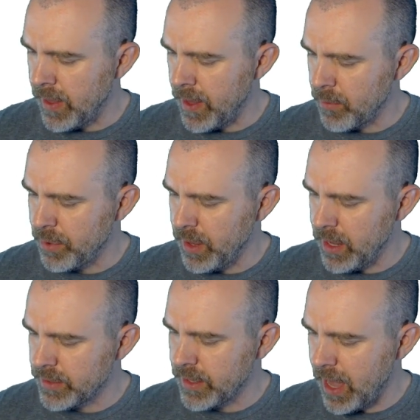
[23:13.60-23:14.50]
And then
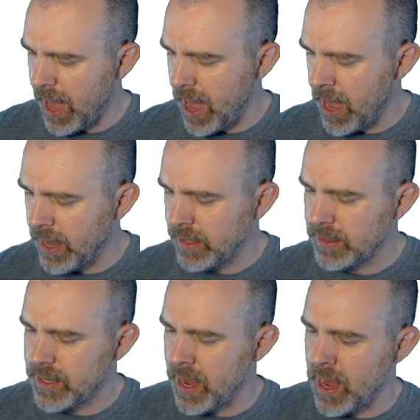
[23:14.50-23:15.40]
plus k
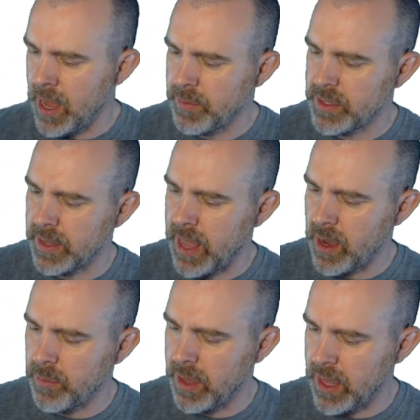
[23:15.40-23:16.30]
times, and
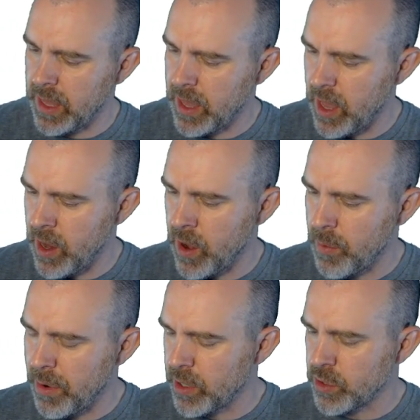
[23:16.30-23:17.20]
that'll be
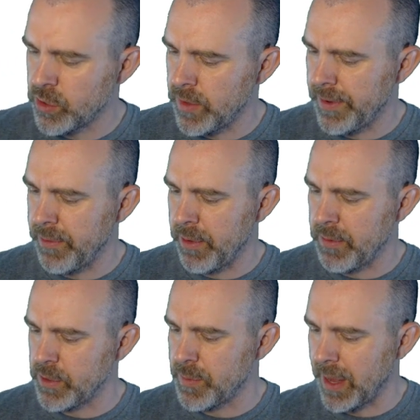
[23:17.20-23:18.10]
here, partial derivative
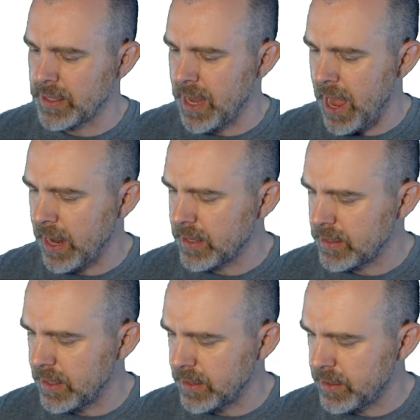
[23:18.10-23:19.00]
with respect to
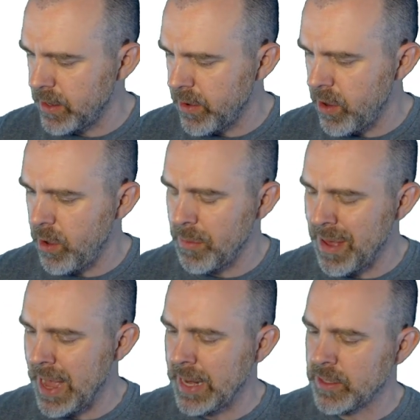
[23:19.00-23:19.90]
x, that's 0,
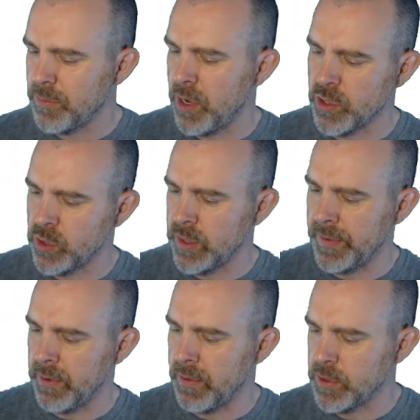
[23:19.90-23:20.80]
minus partial
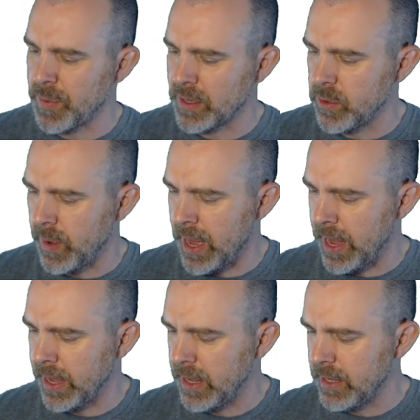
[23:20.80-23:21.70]
derivative with respect to
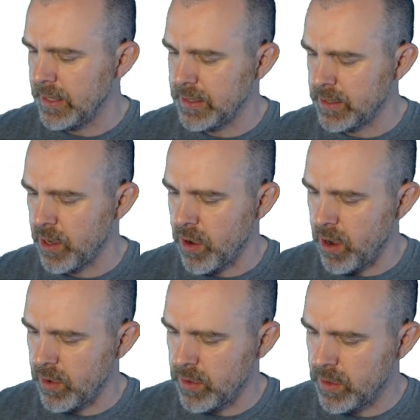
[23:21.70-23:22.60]
y,
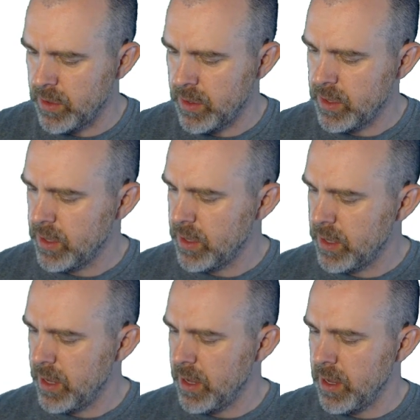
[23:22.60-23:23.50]
0.
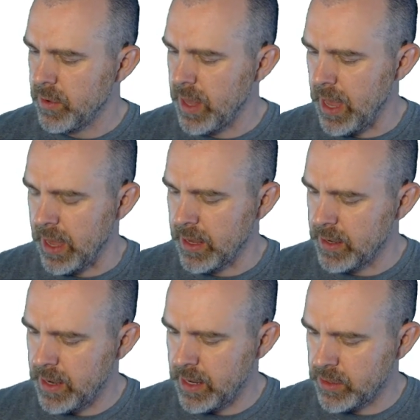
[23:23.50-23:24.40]
Okay,
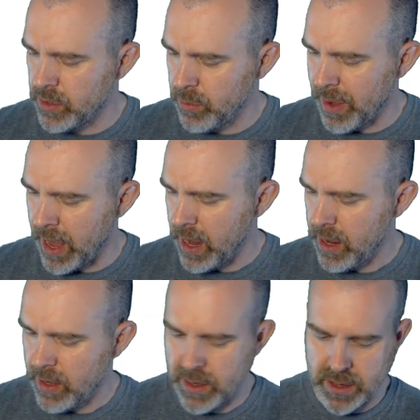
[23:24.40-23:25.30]
not too
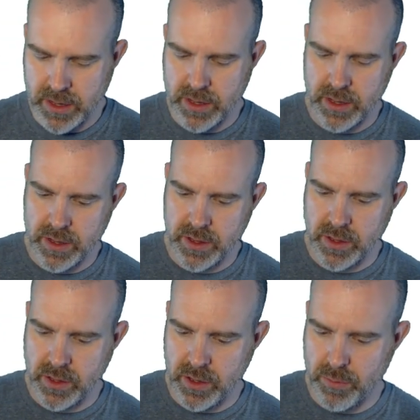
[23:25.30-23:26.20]
bad.
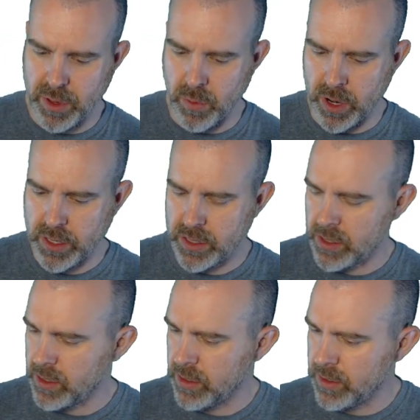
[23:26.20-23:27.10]
Could be
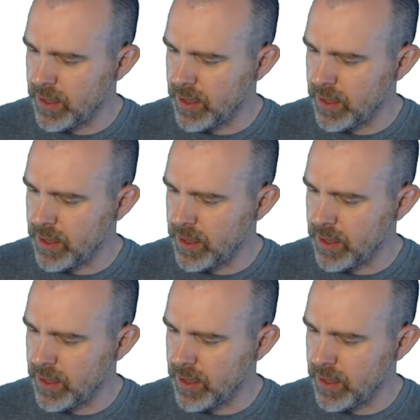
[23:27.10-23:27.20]
worse.